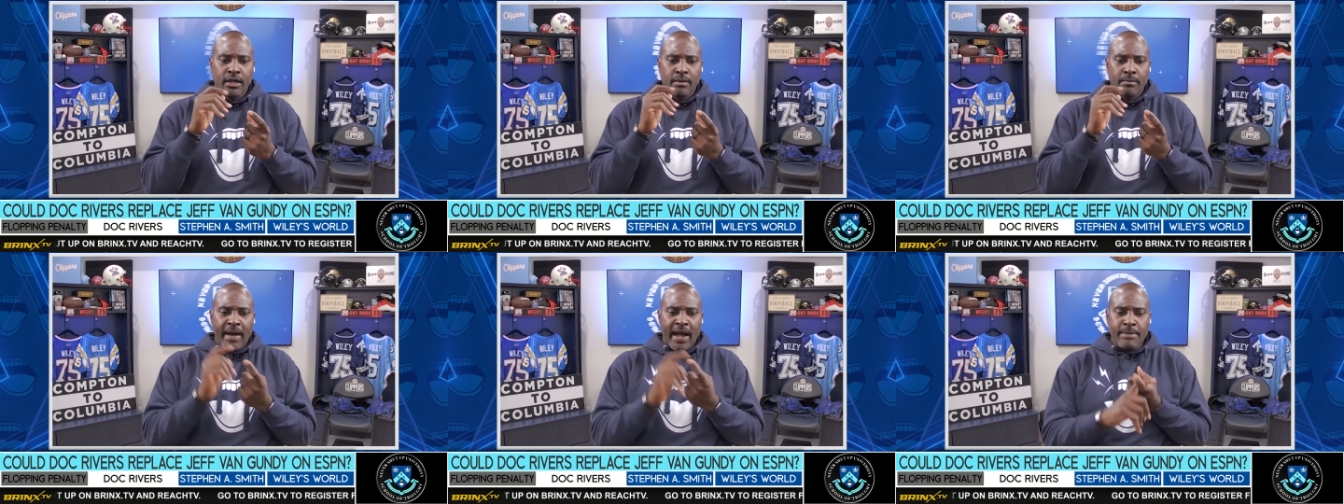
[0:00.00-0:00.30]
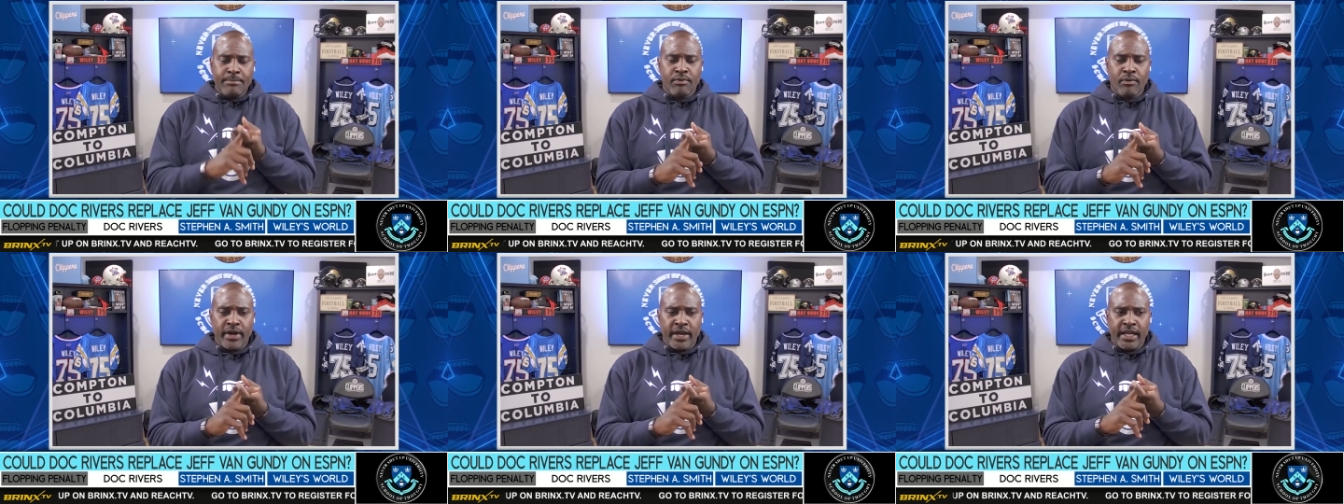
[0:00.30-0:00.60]

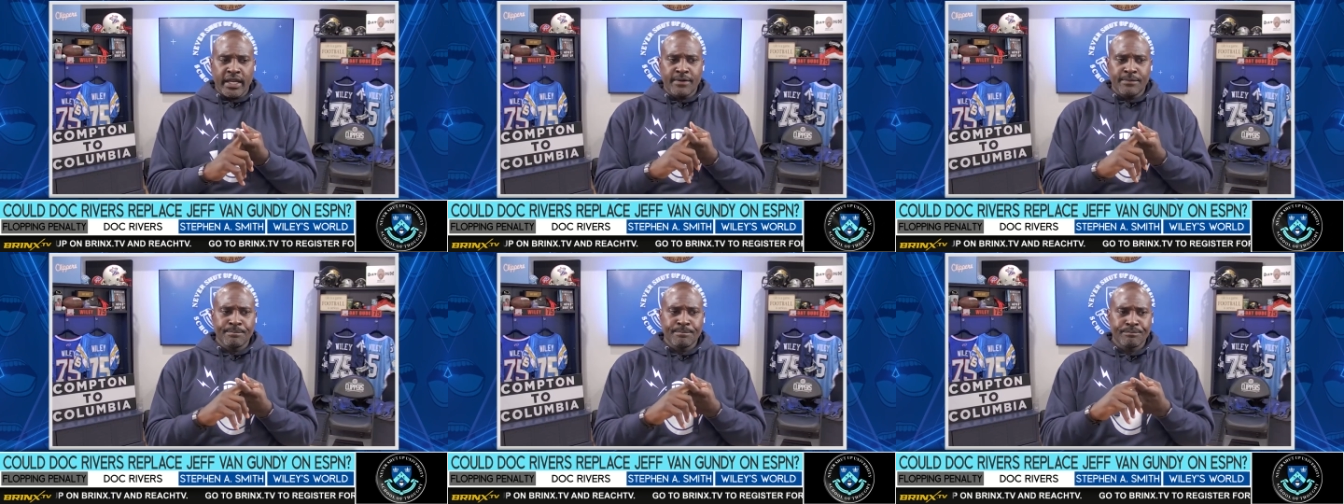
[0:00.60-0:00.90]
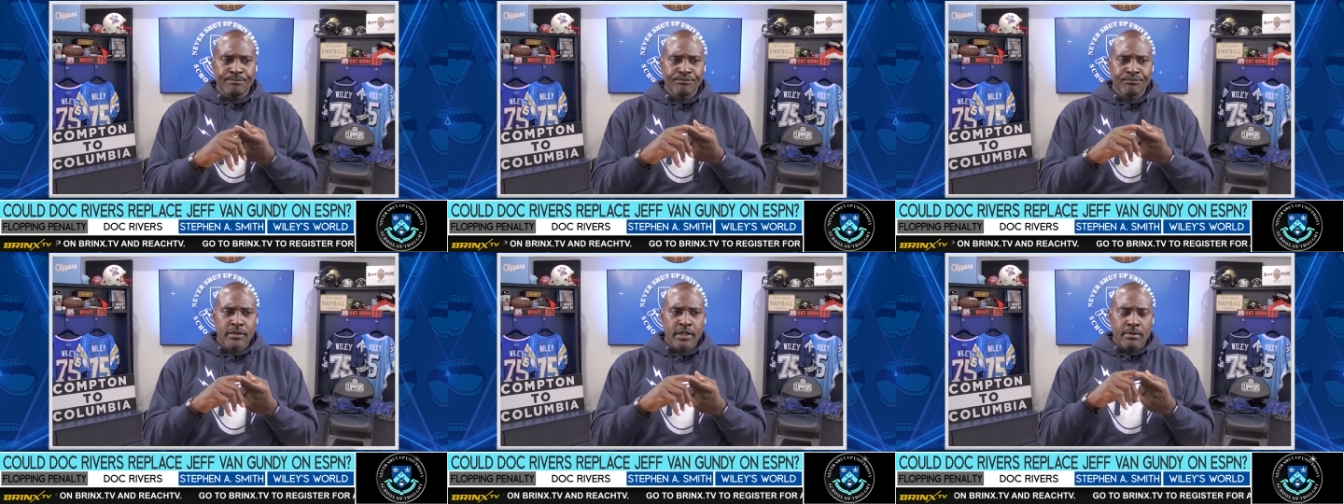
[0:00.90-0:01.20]
Mike
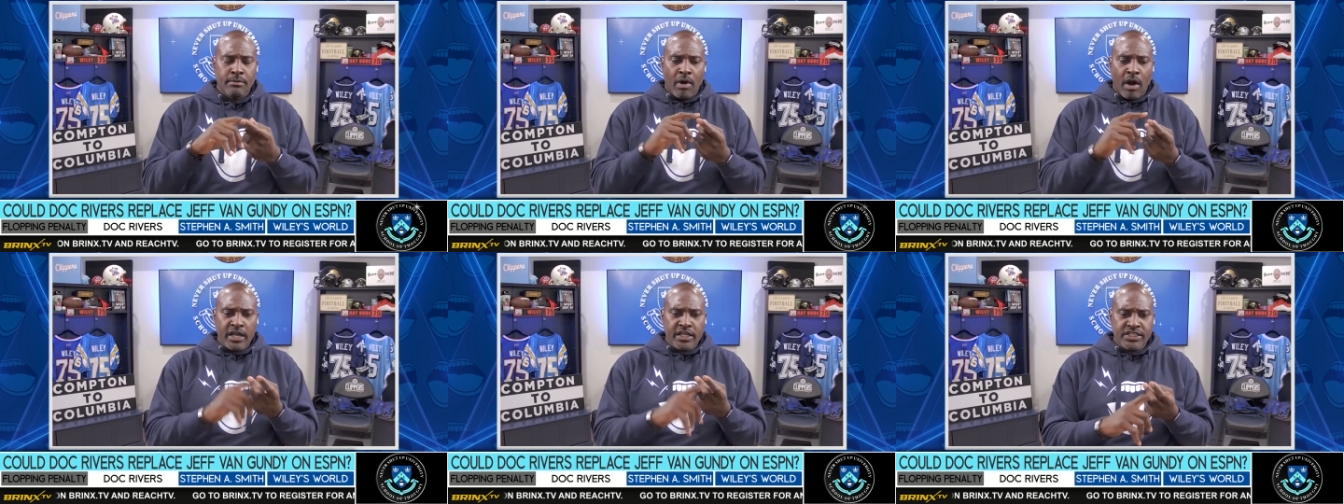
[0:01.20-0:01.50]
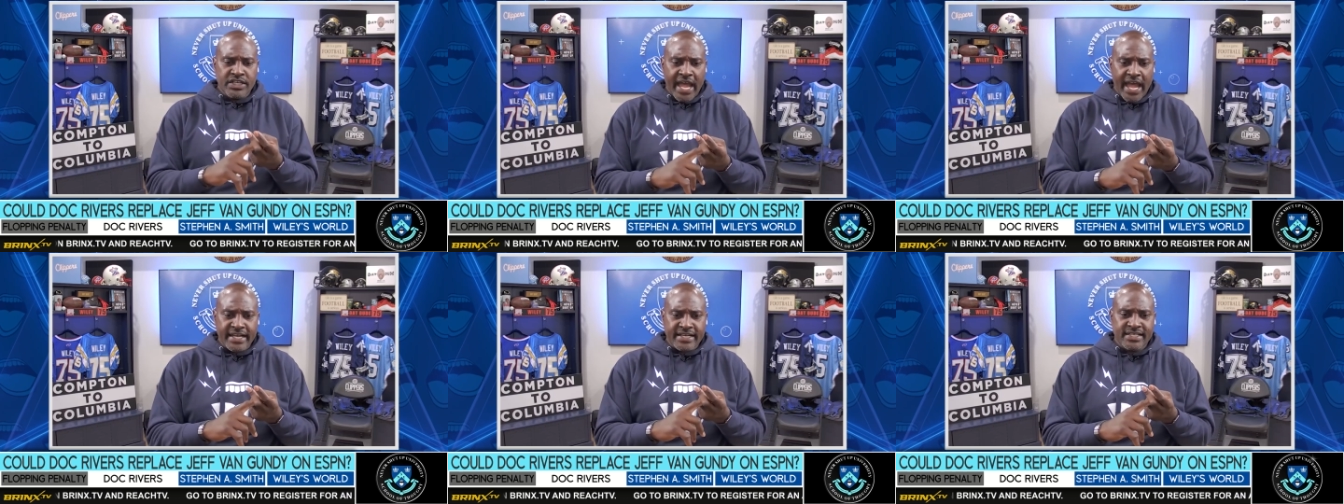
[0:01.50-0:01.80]
Breen, Mark
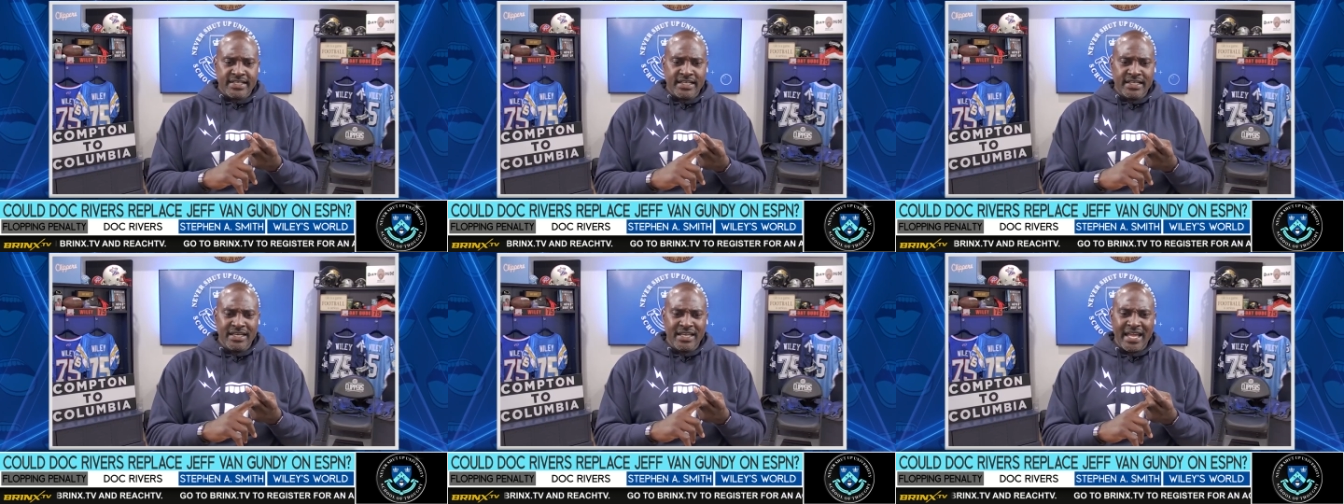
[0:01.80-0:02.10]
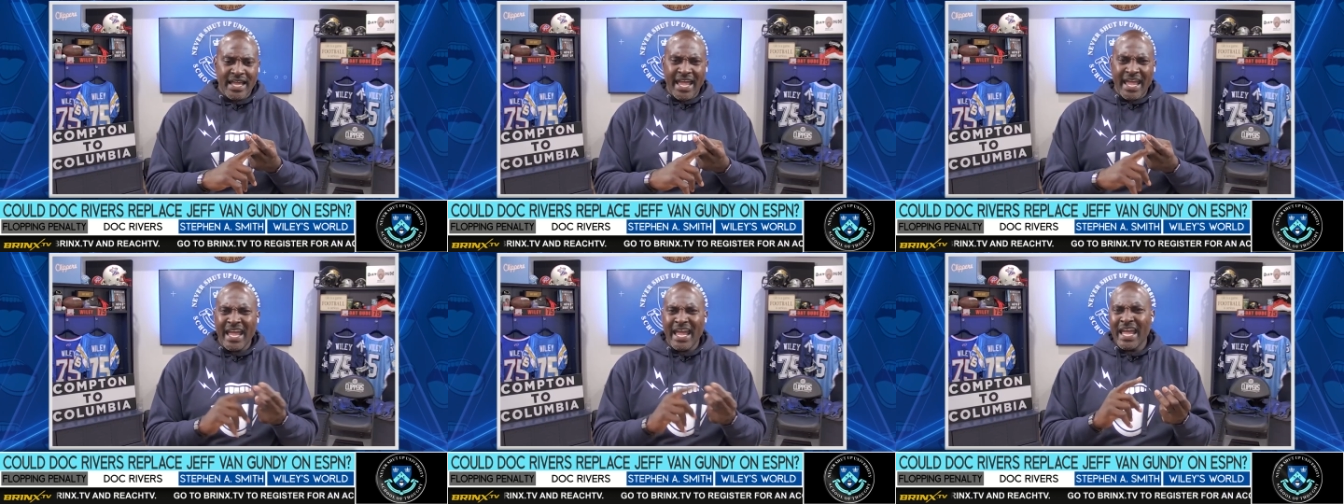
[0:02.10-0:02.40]
Jackson,
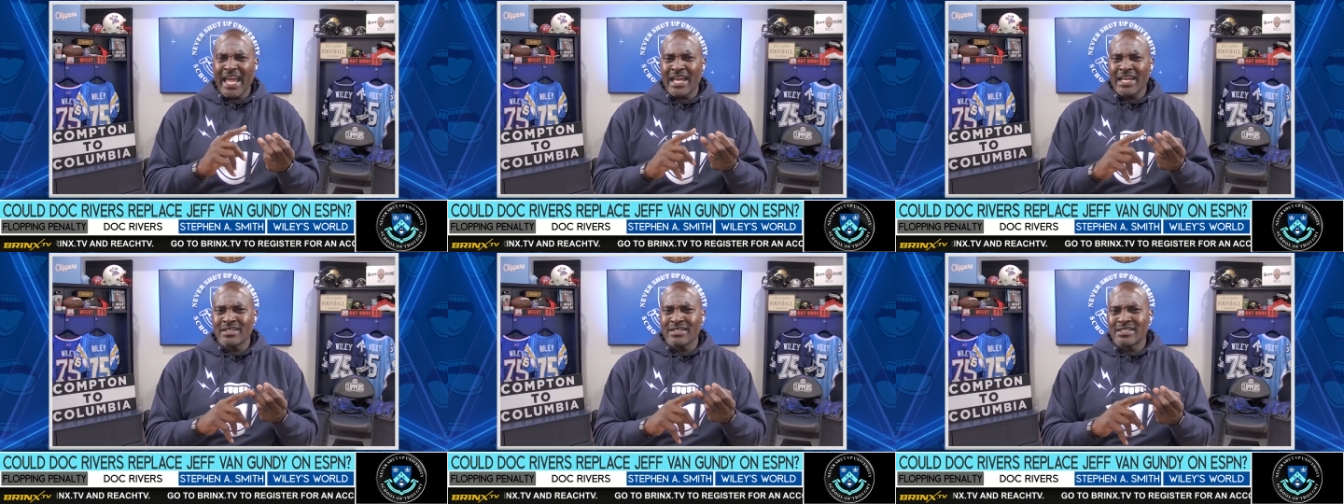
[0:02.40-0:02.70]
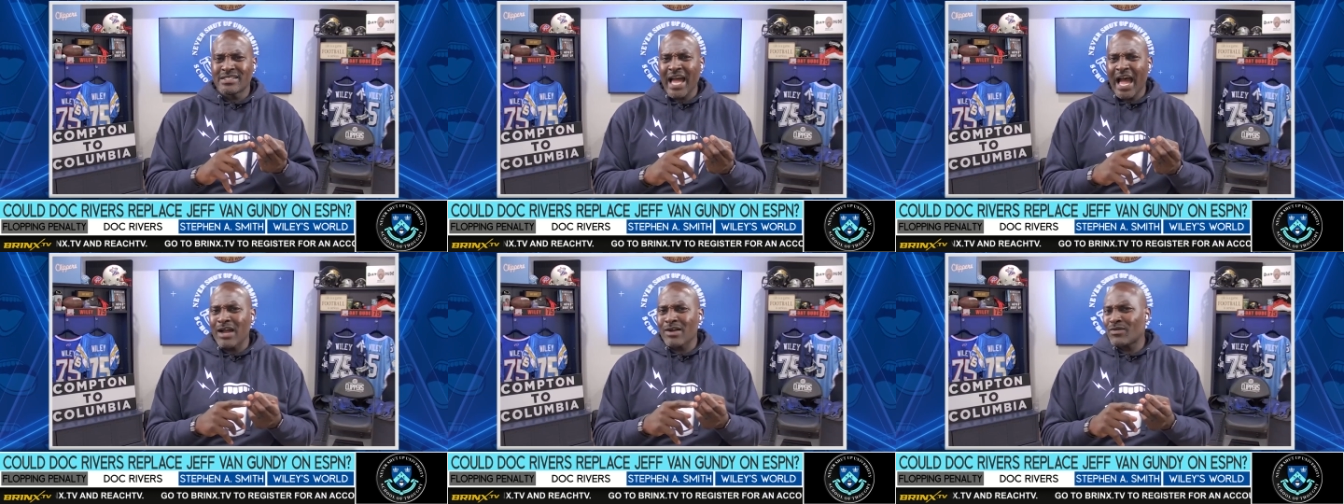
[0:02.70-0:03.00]

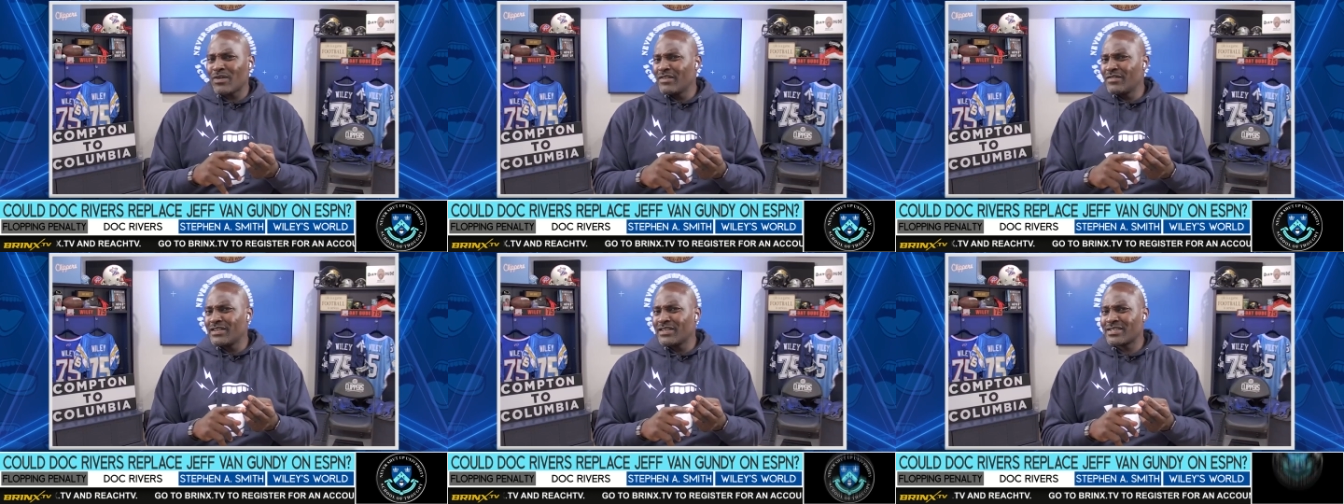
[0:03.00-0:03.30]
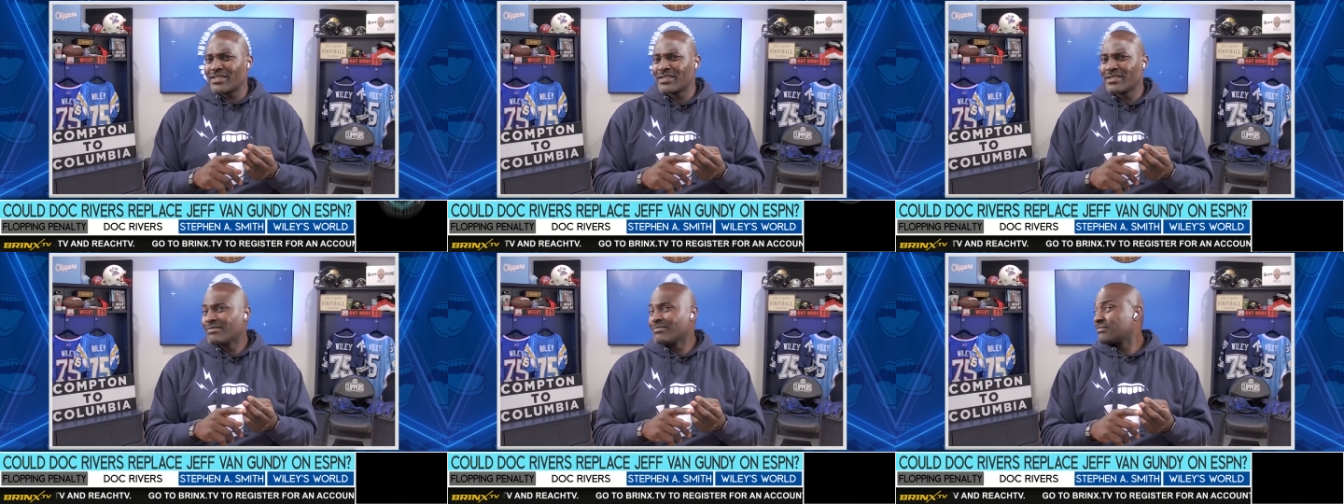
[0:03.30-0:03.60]
and Doc
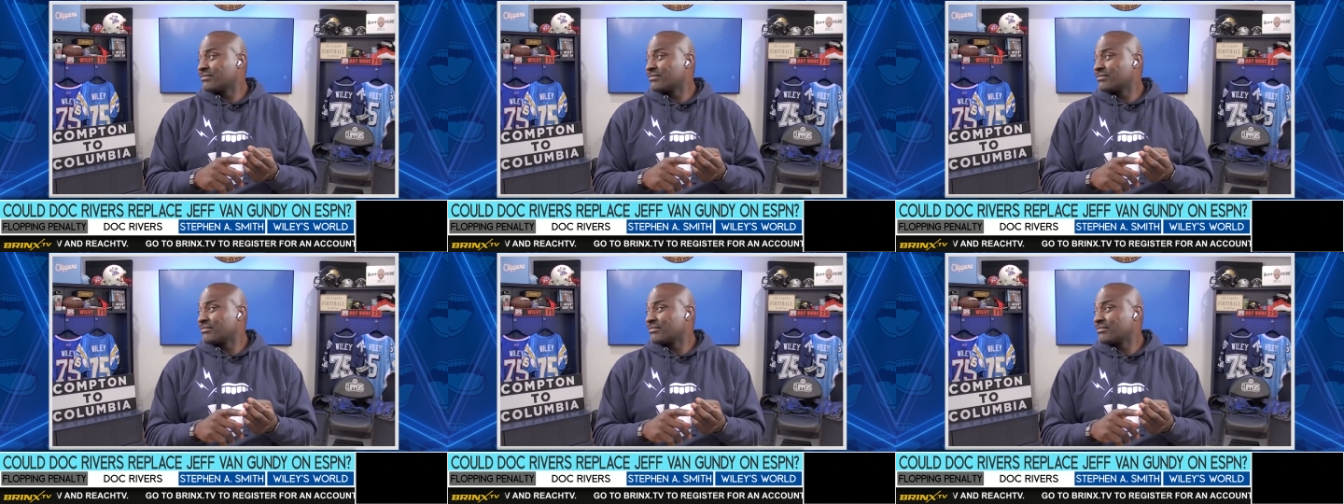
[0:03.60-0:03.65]
Rivers?